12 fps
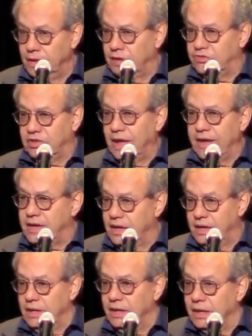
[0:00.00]
It's like
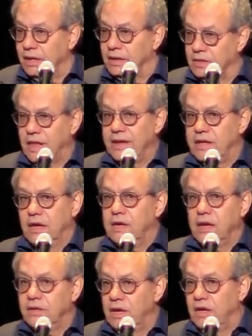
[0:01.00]

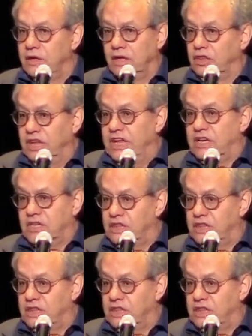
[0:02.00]
an elite